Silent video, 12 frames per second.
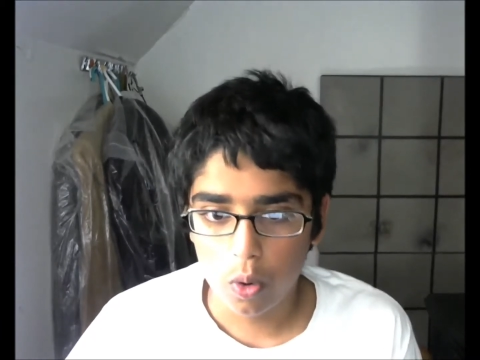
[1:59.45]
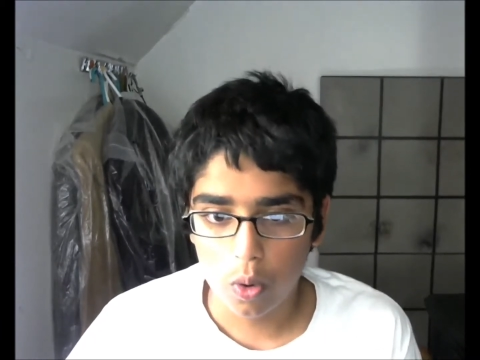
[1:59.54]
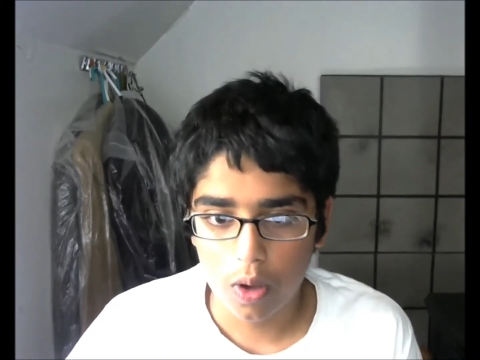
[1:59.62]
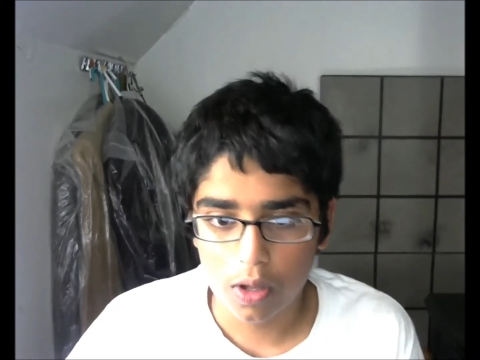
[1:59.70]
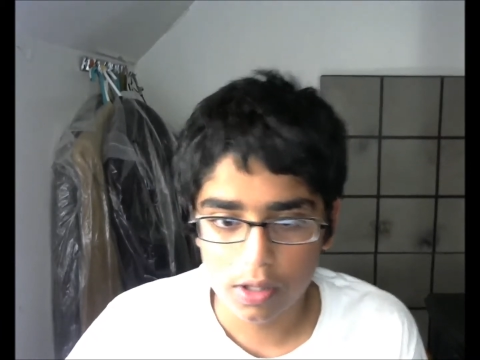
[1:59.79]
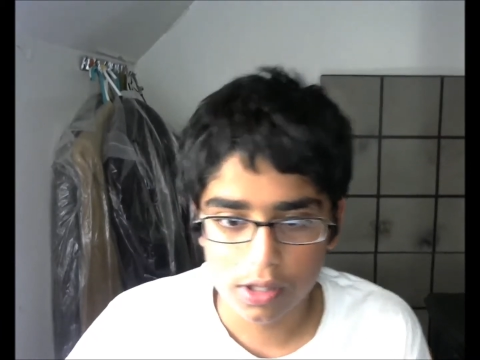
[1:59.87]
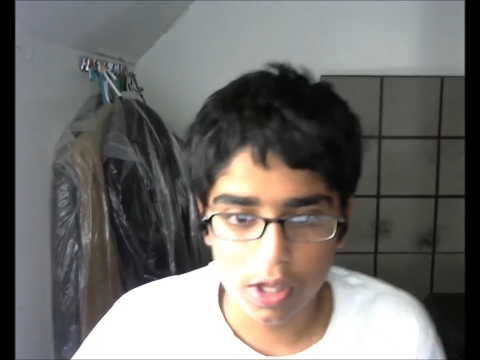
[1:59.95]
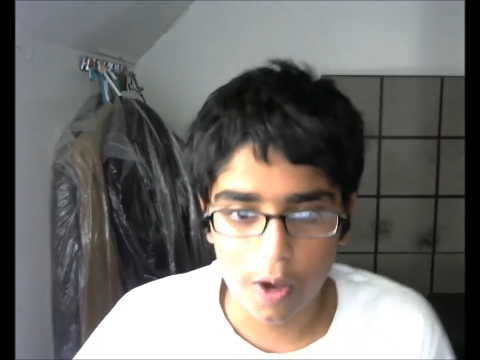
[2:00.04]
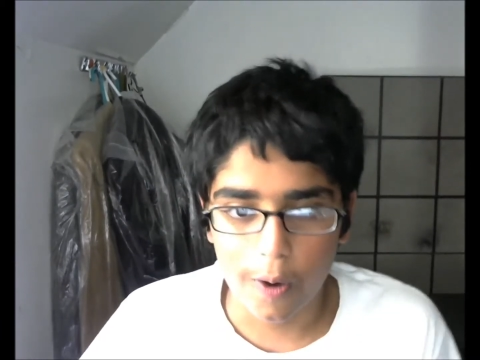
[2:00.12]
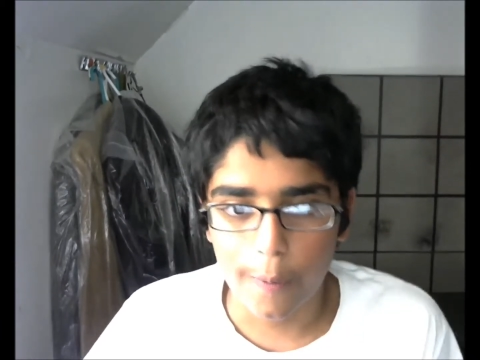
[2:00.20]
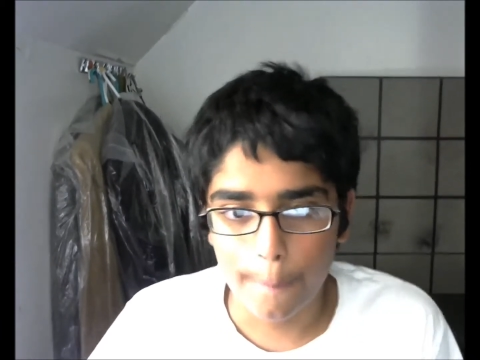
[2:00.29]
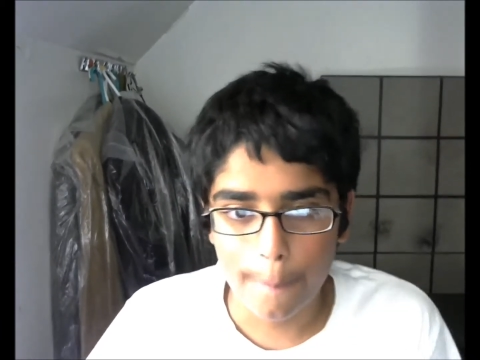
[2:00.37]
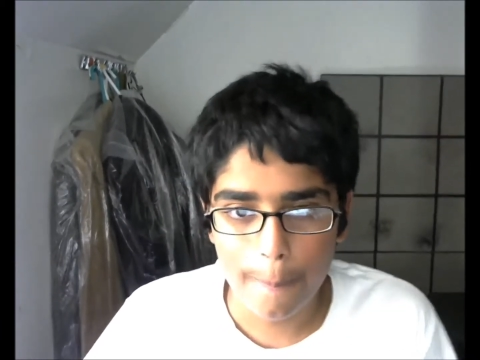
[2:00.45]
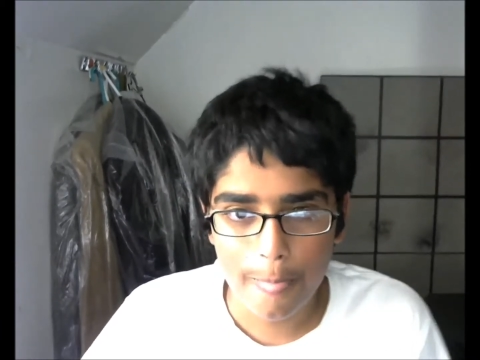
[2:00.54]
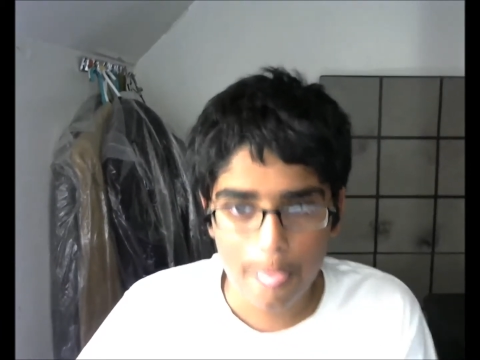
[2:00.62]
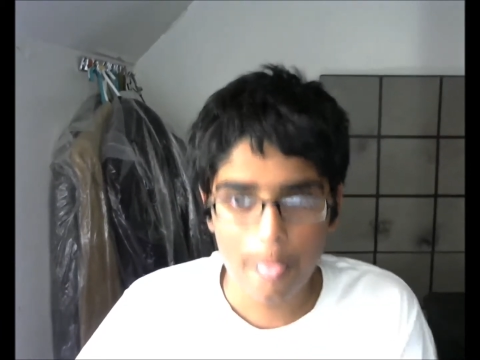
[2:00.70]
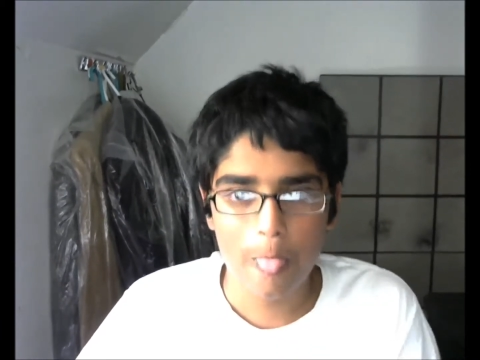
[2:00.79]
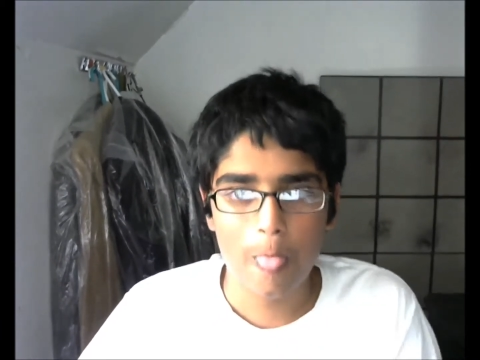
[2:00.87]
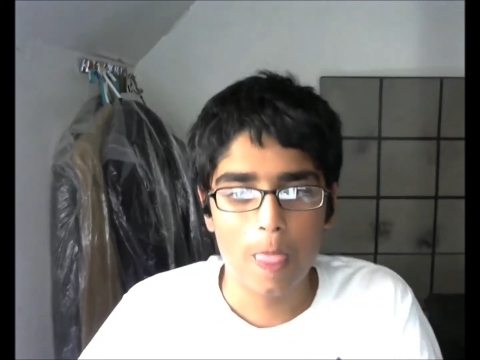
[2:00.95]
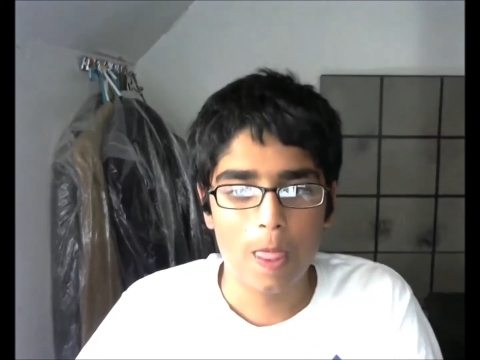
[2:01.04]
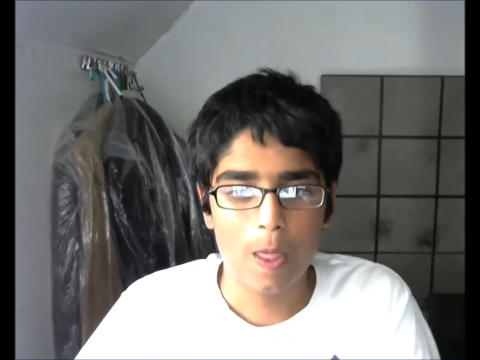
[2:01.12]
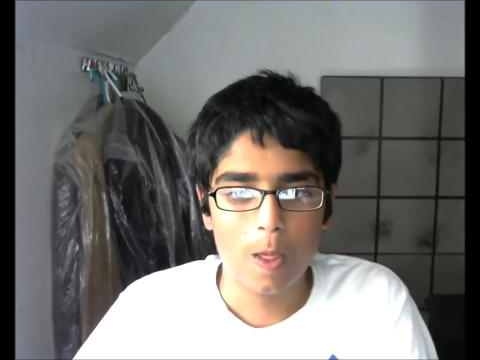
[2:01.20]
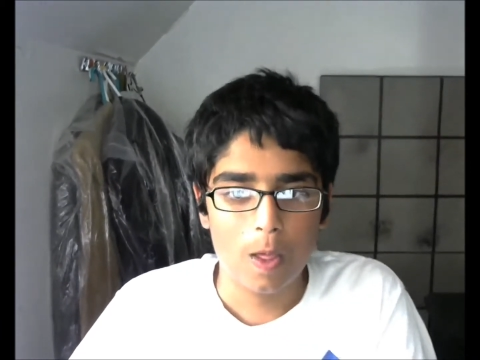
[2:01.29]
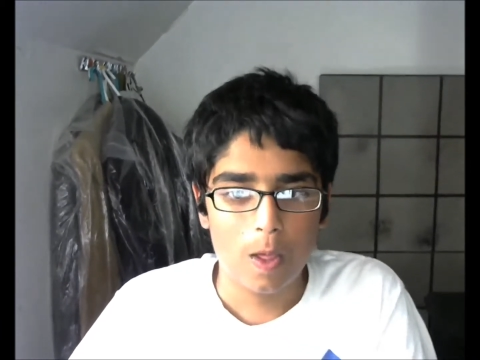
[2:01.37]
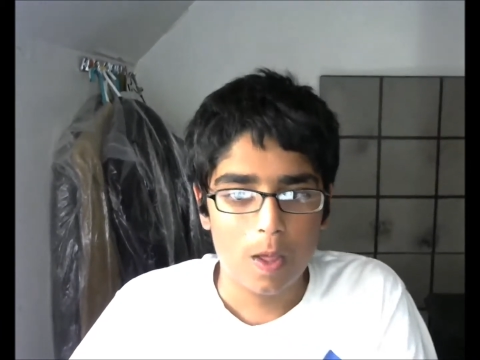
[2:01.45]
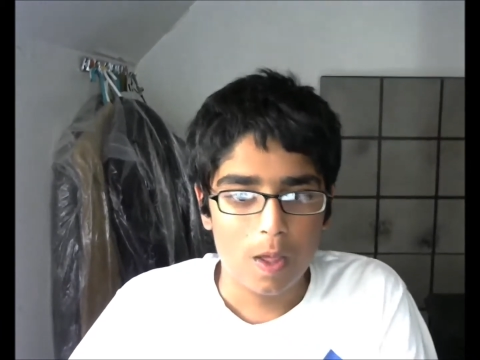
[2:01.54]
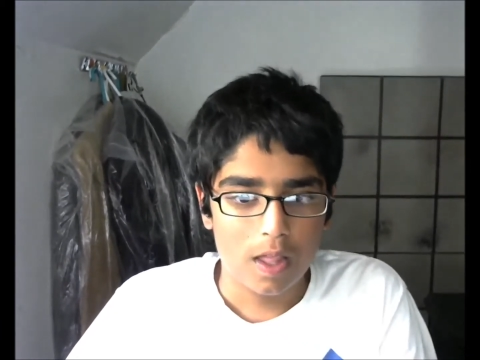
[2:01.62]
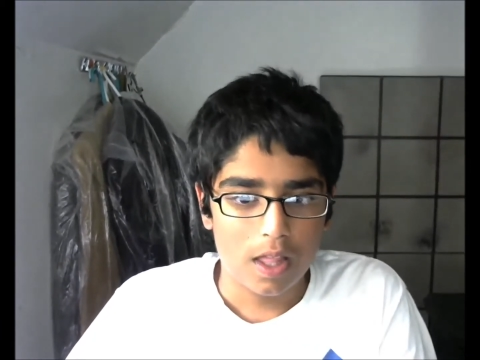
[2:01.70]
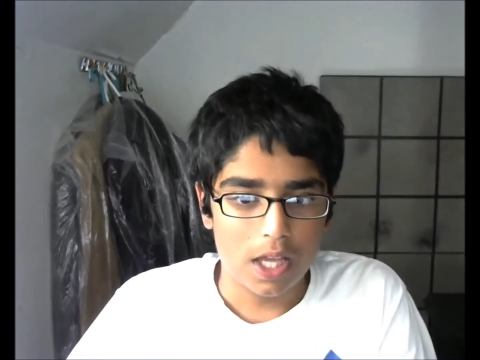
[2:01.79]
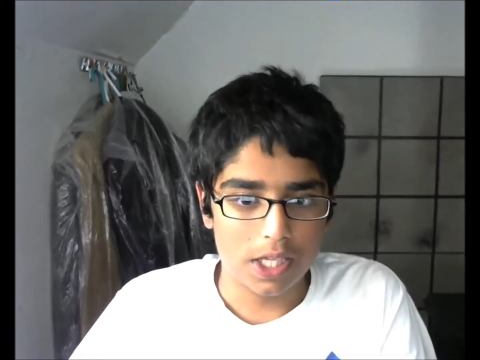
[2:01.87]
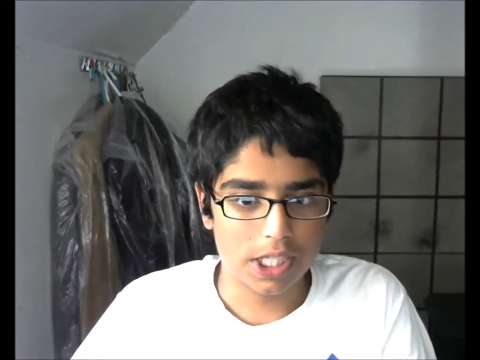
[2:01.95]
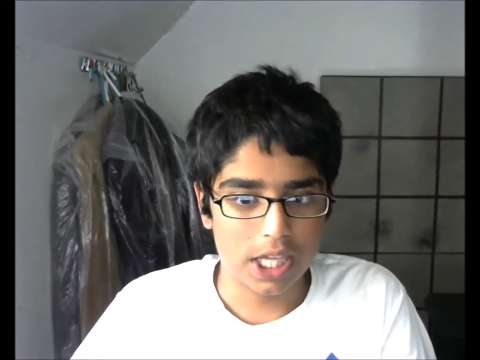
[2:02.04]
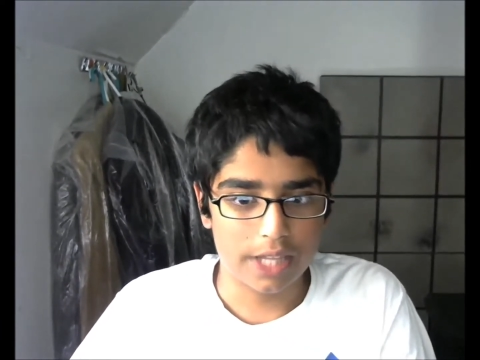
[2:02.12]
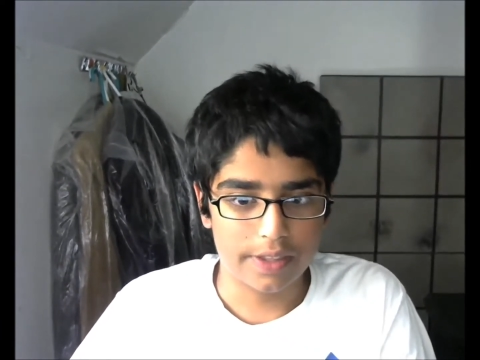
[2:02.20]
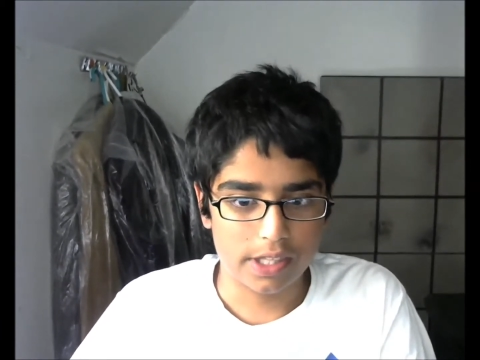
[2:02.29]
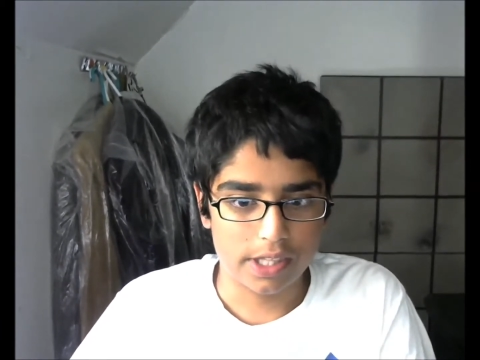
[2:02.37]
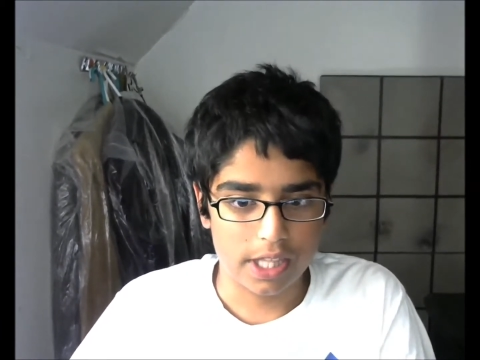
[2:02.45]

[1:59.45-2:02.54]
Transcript: So, let's get this thing